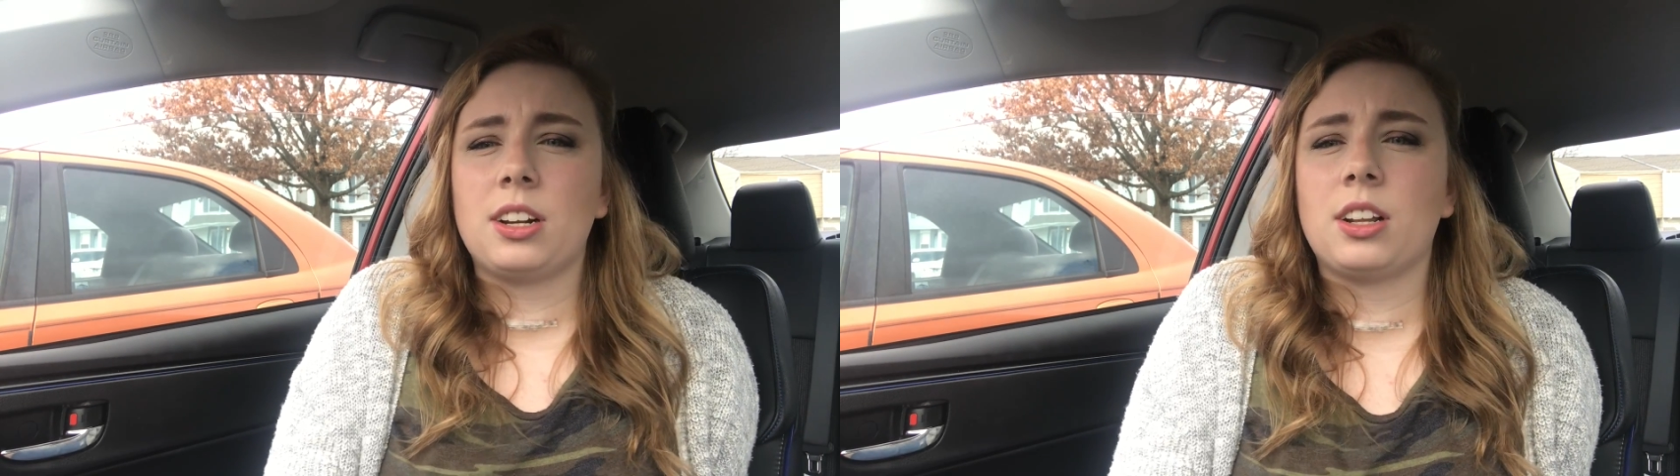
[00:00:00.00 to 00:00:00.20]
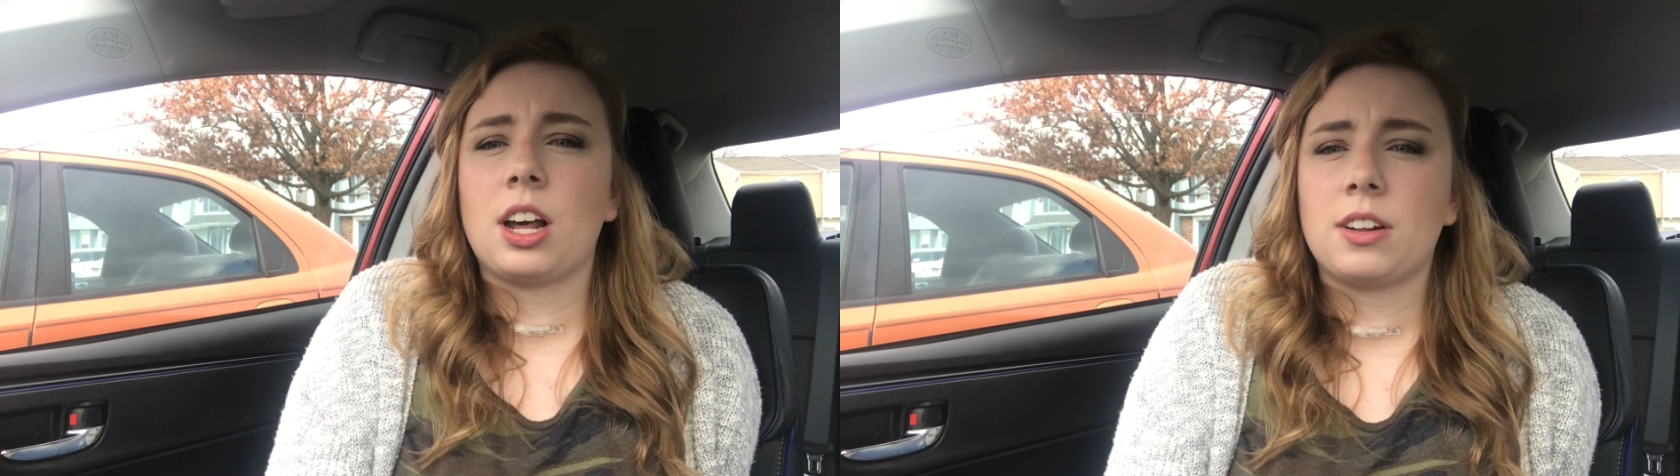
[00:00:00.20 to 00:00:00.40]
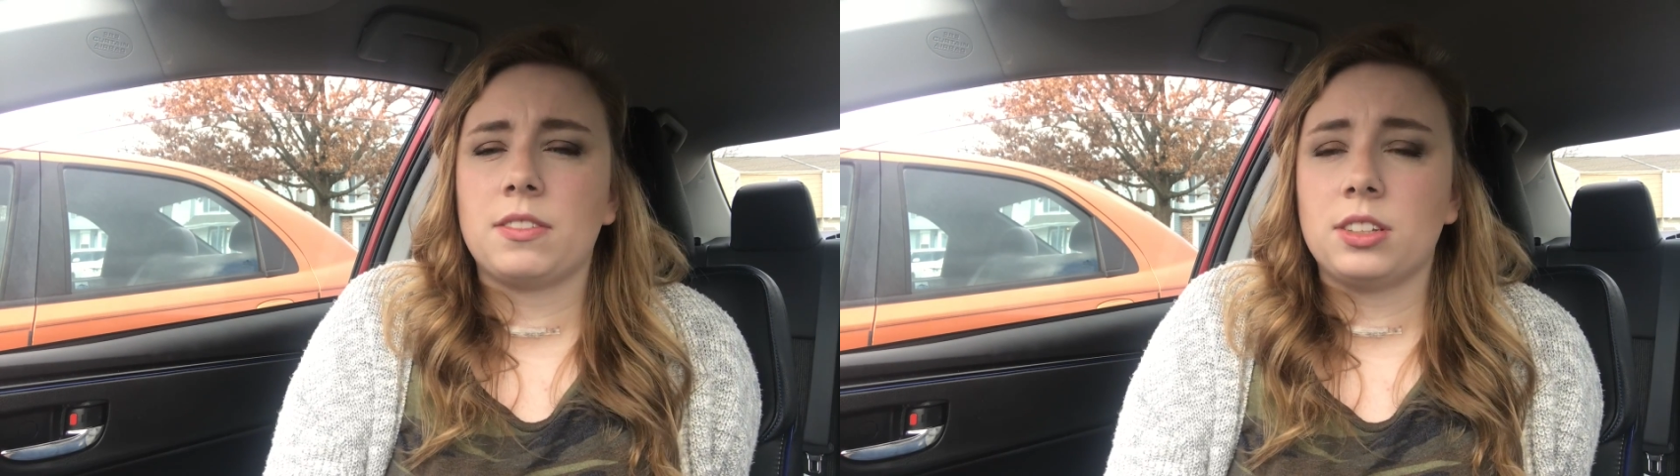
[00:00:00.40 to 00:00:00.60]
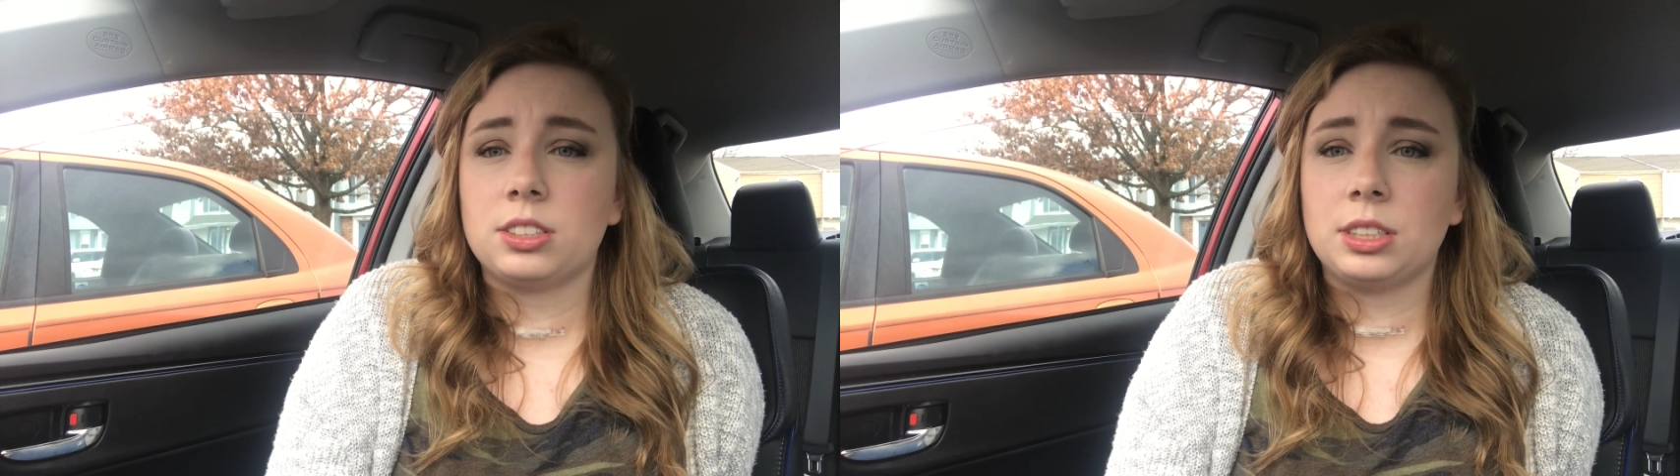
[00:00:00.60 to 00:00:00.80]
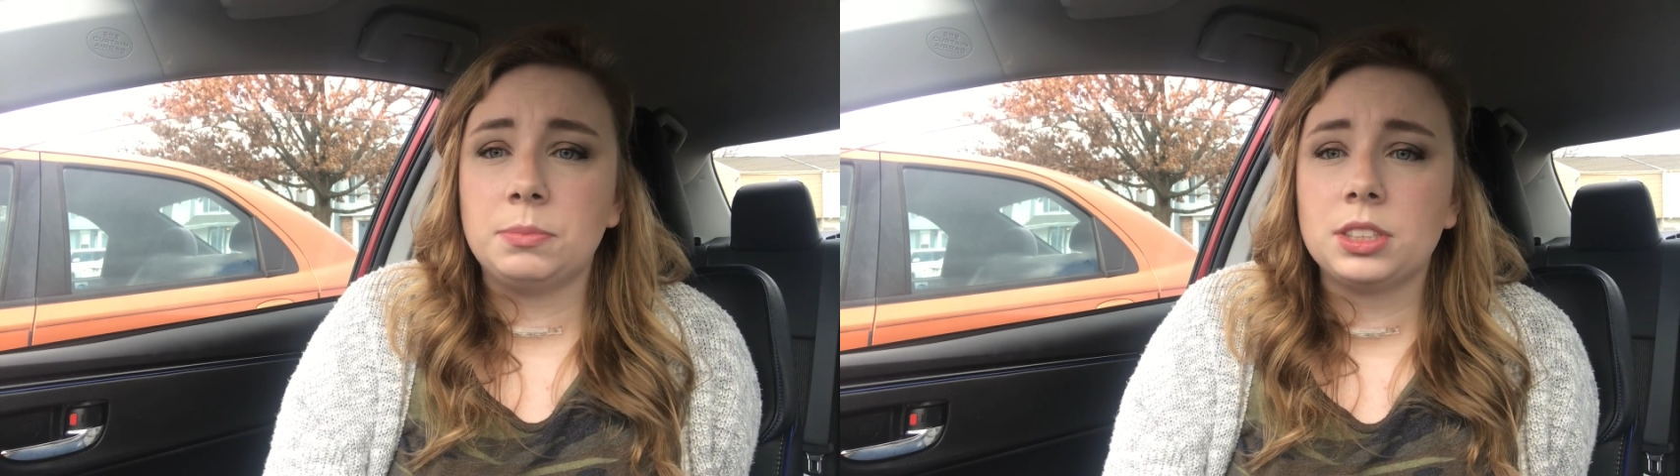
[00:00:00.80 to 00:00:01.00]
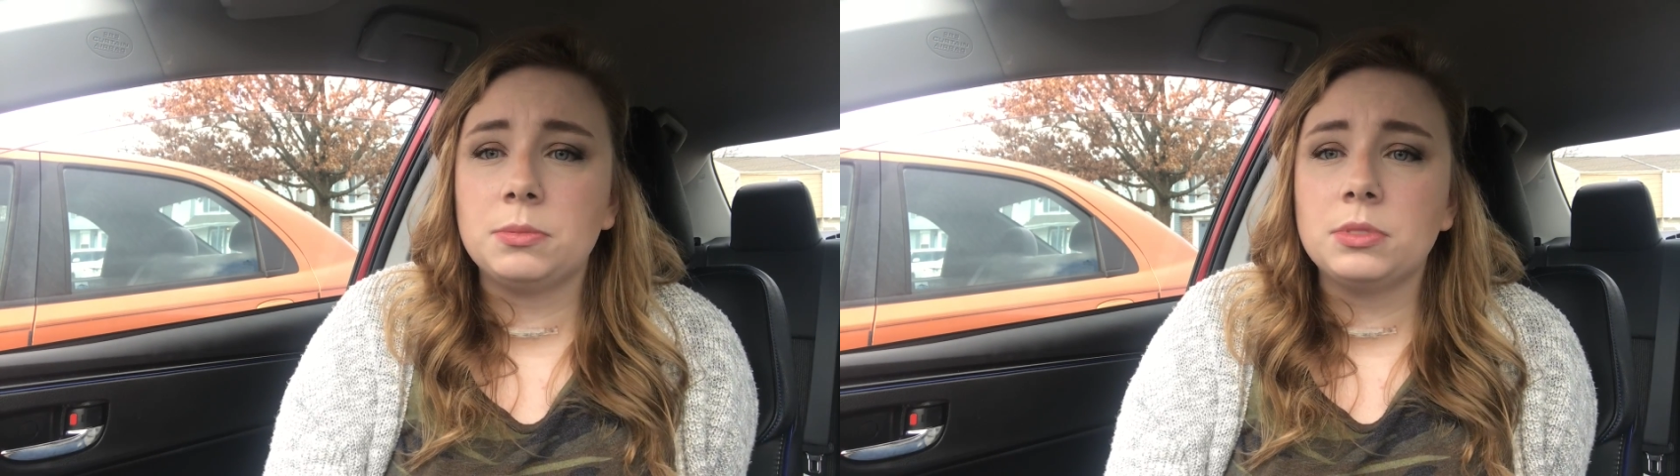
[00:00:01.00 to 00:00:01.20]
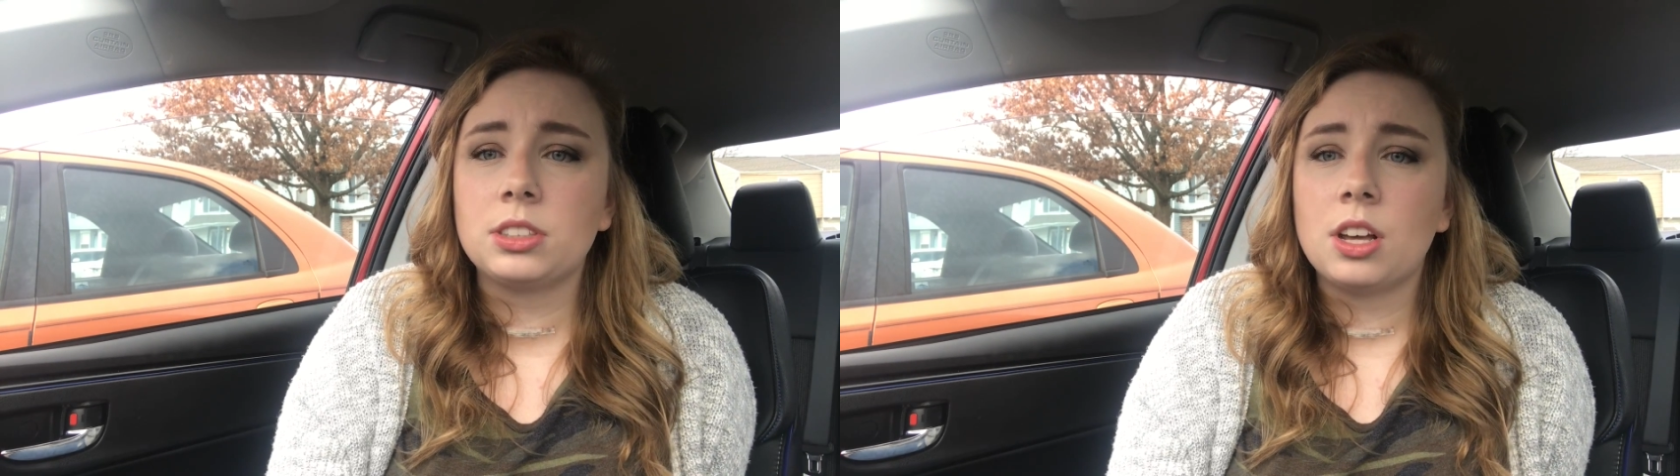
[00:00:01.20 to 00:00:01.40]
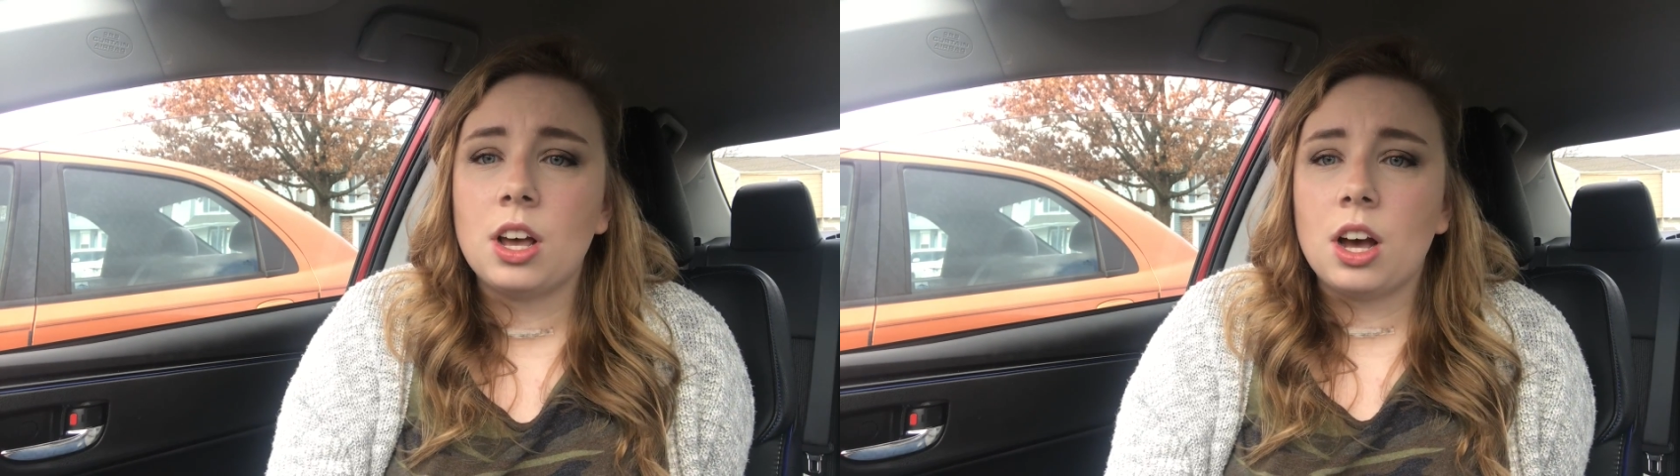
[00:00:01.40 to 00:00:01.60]
a lot of the
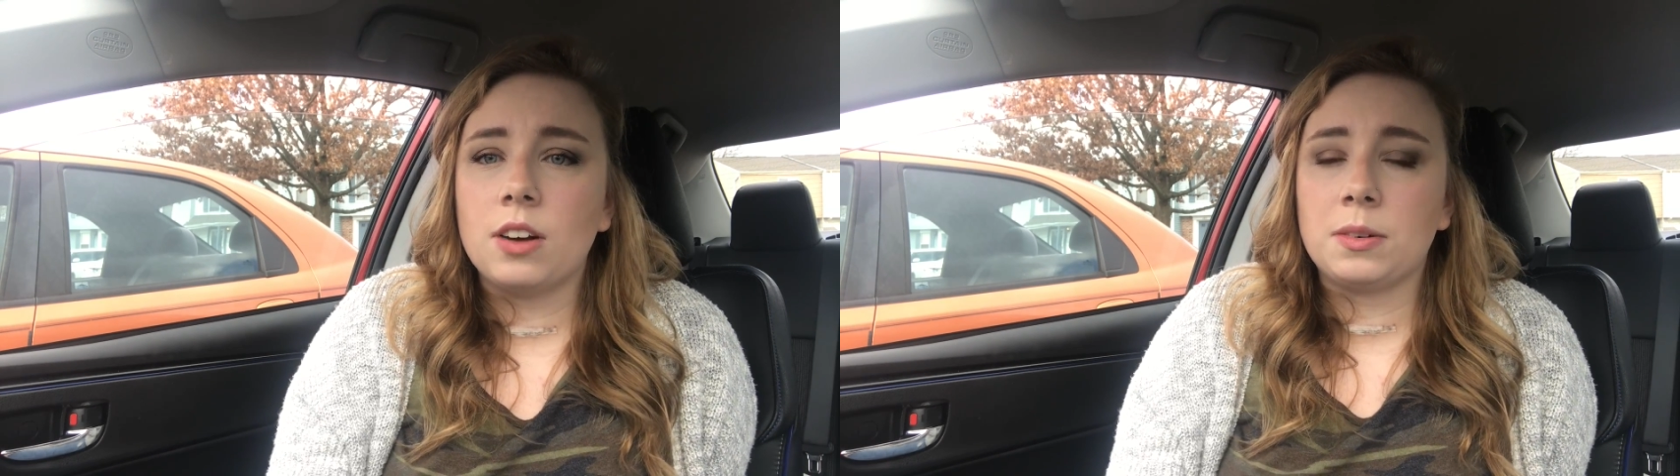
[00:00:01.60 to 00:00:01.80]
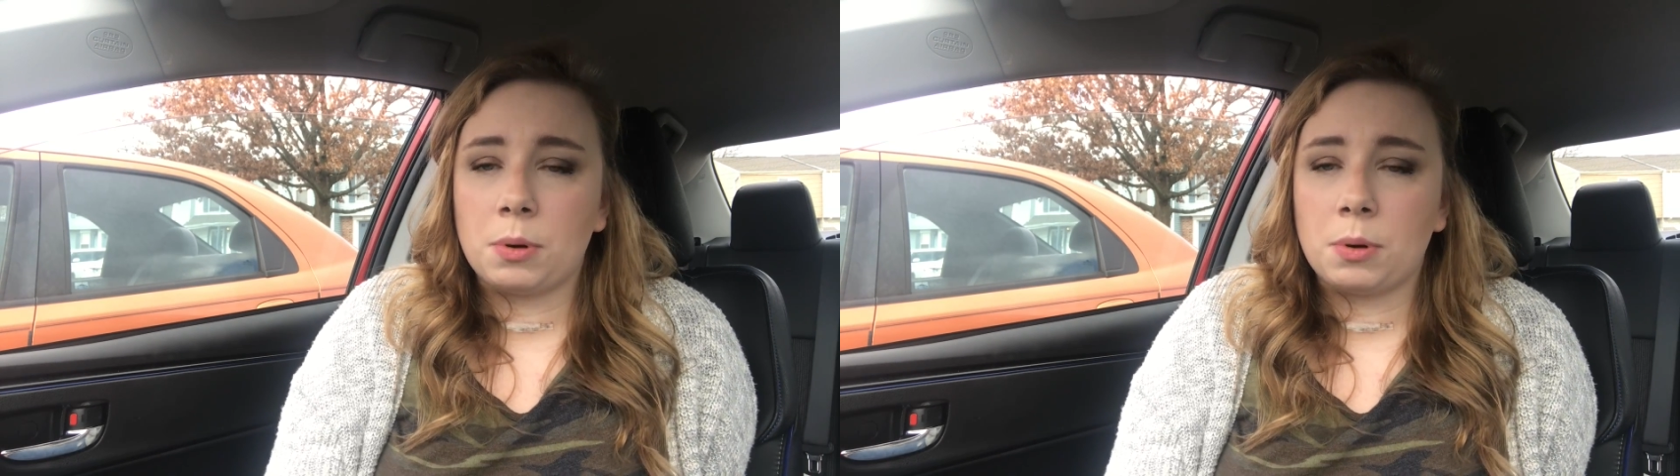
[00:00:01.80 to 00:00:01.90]
symptoms of a